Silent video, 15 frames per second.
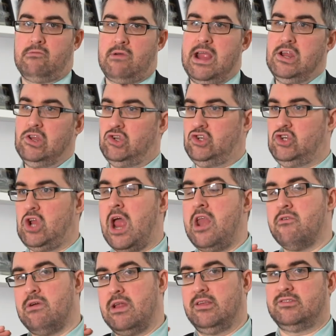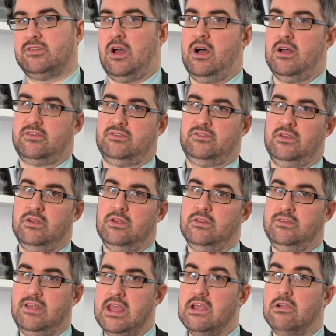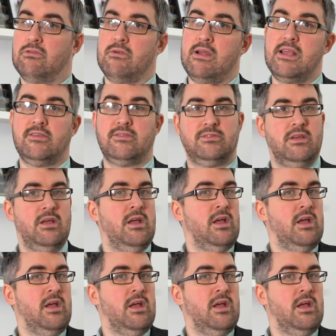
rate generally starts to decrease.